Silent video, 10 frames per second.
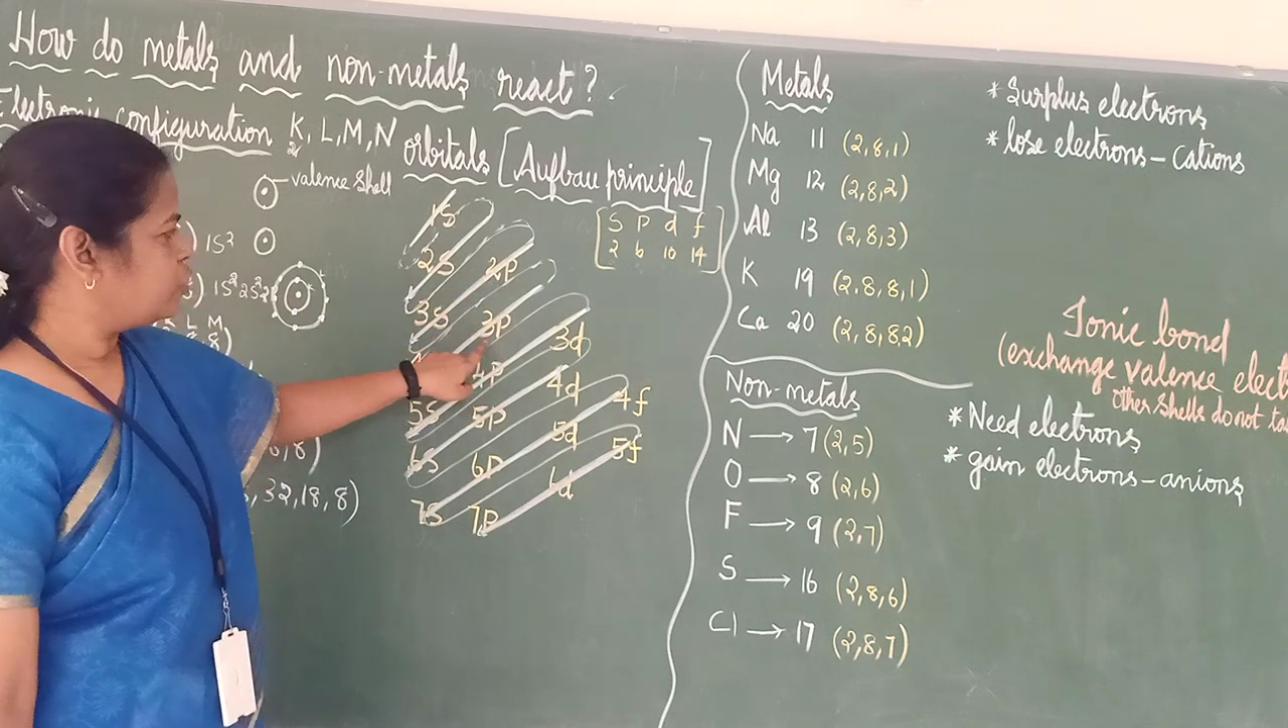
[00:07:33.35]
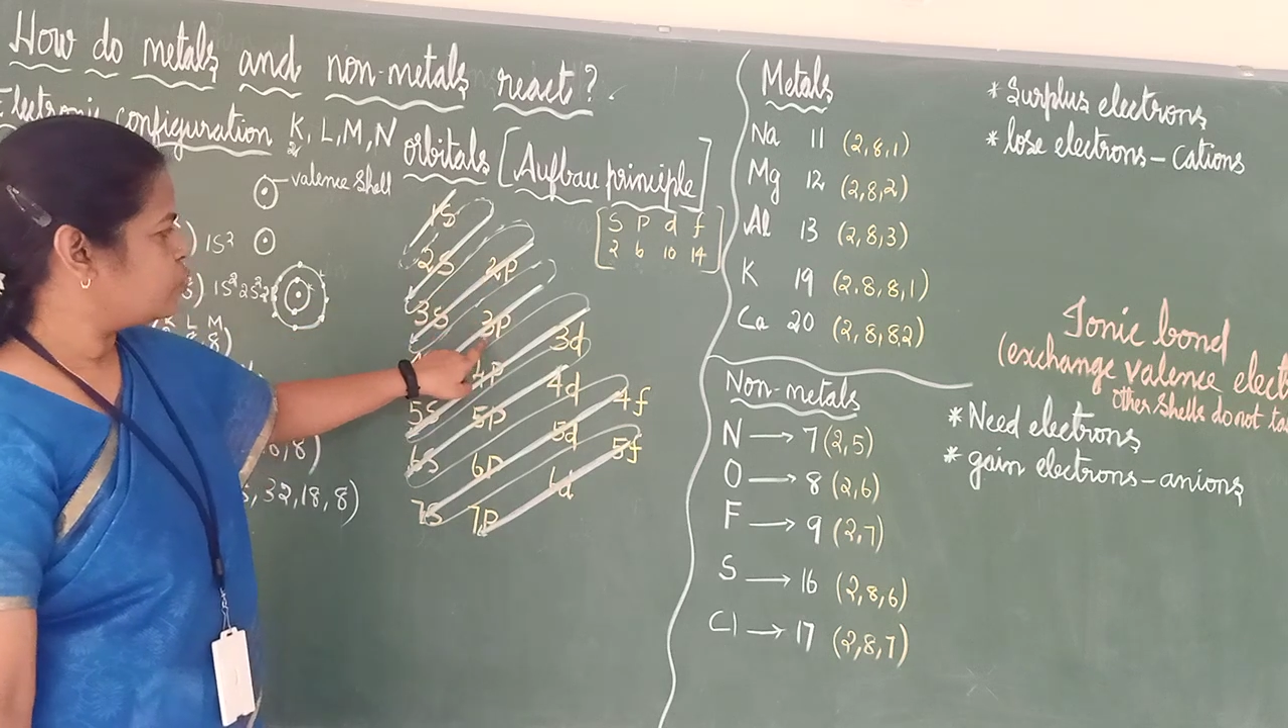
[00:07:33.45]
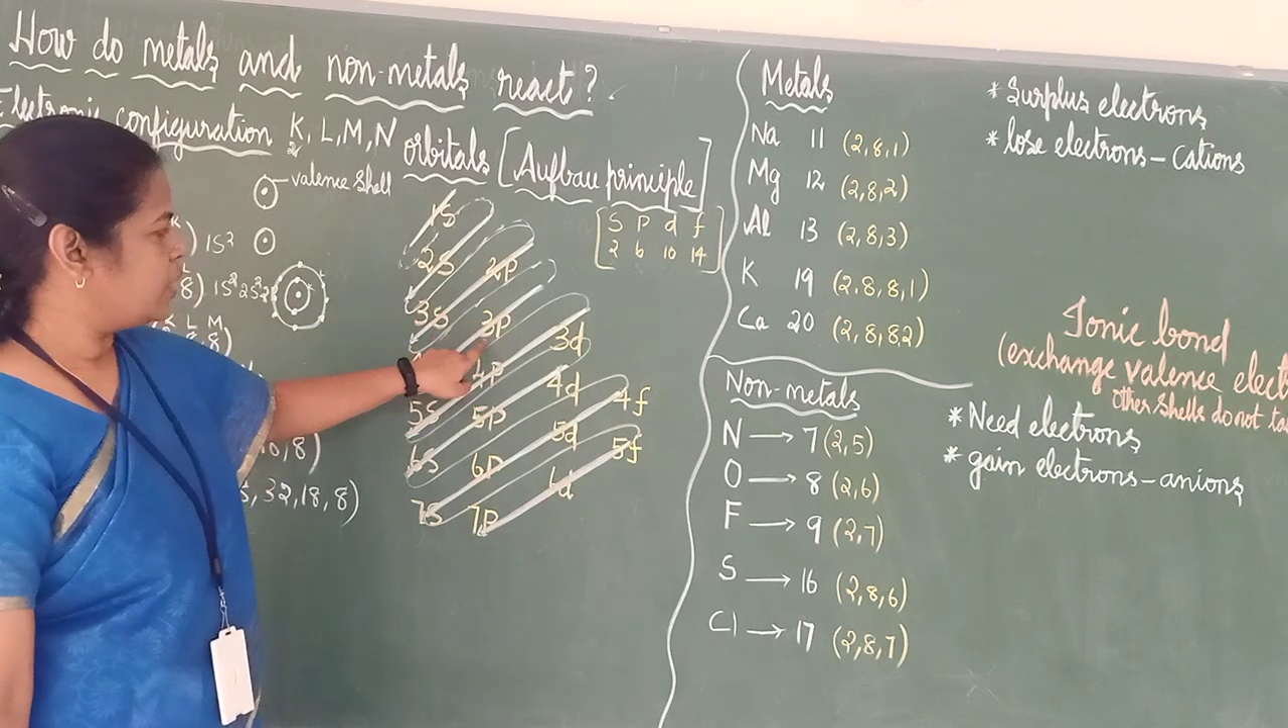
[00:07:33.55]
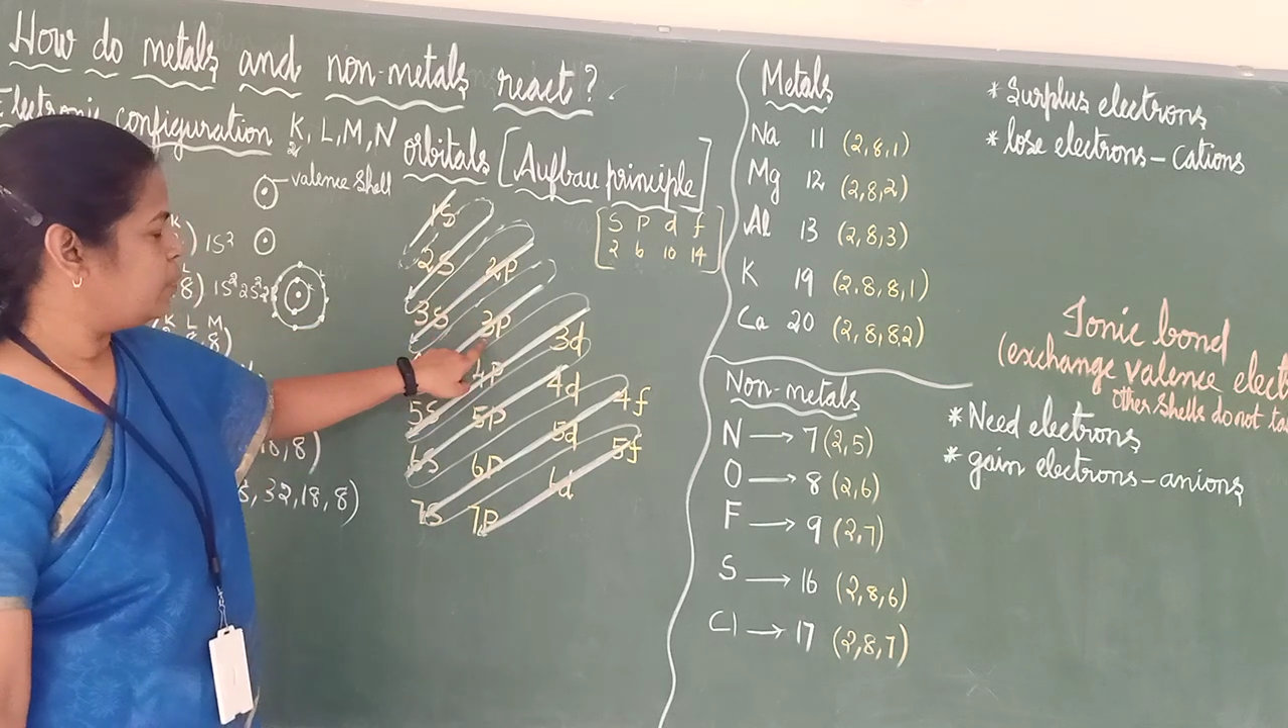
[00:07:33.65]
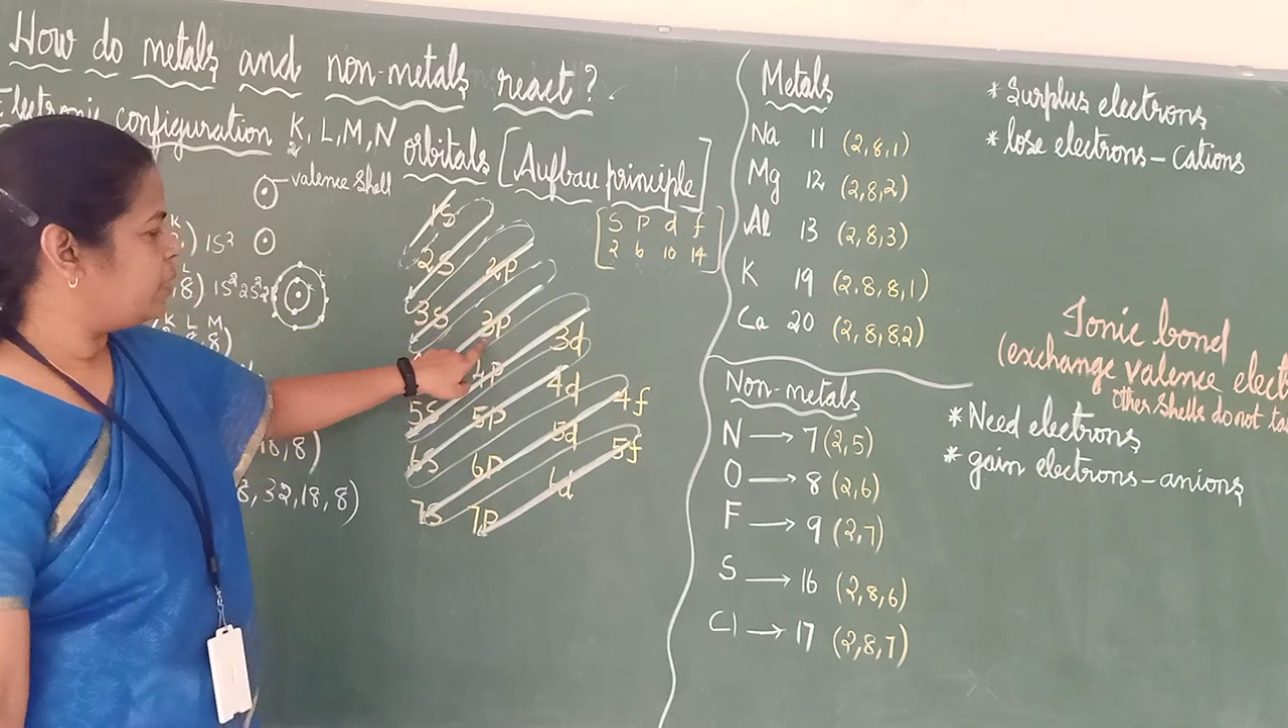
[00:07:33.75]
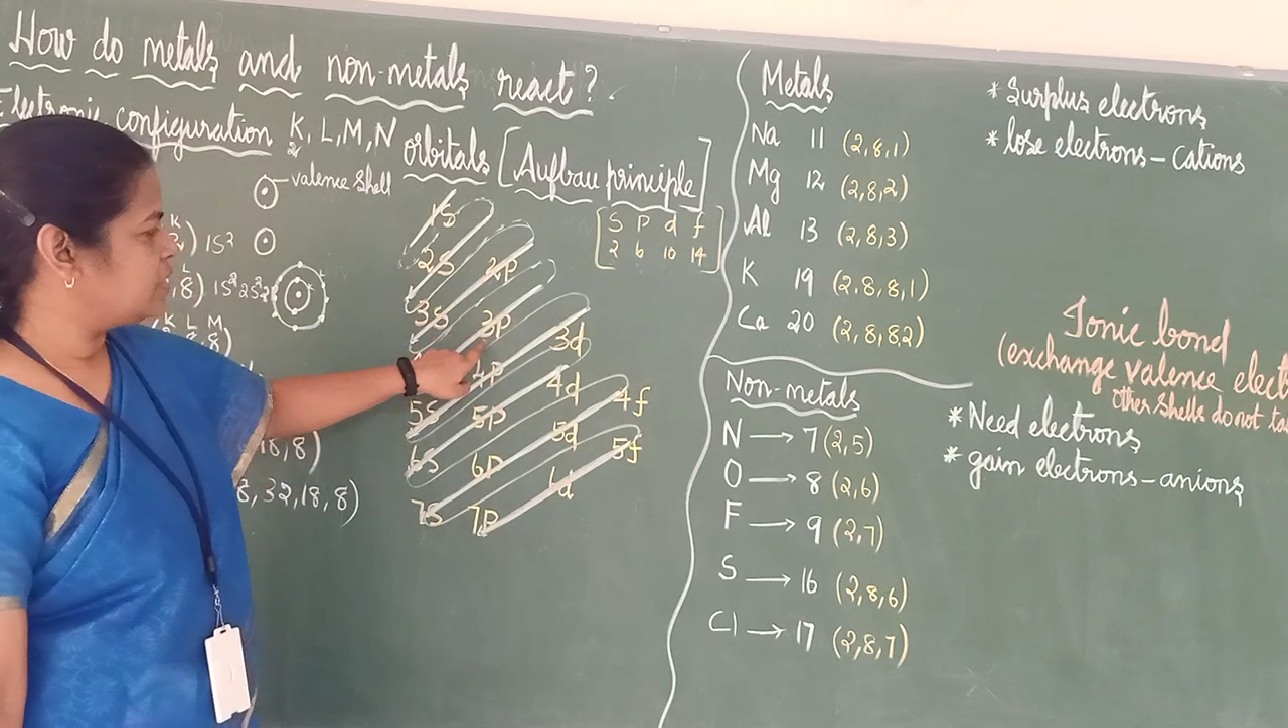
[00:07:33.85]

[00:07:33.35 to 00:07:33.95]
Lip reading: 12